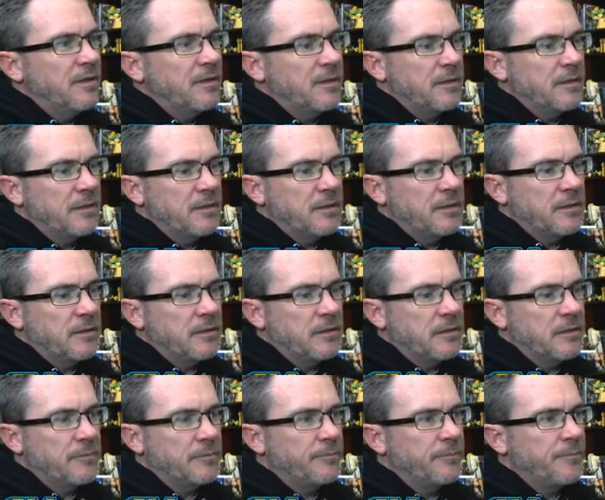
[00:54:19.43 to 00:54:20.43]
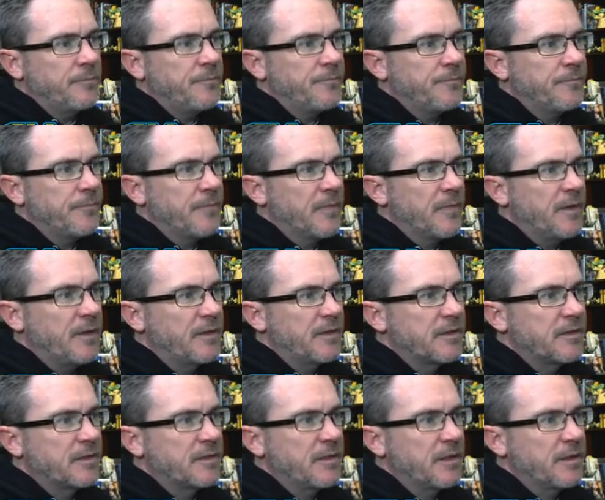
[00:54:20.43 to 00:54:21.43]
Um, you
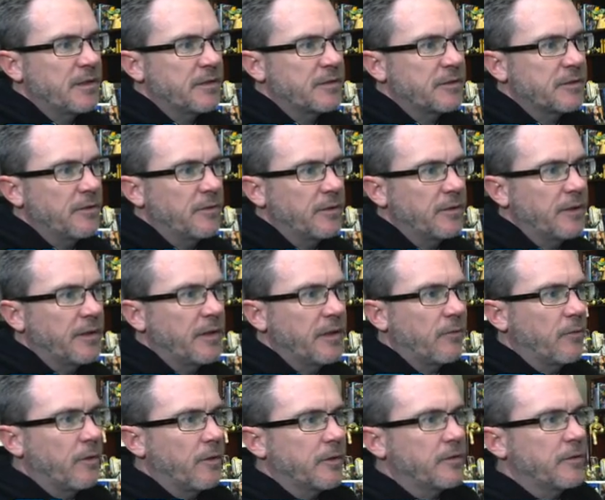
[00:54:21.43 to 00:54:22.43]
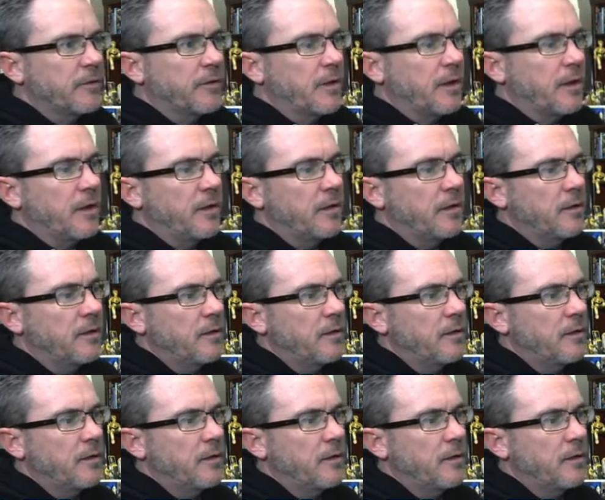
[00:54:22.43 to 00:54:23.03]
just stun Ahsoka. That worked. Okay.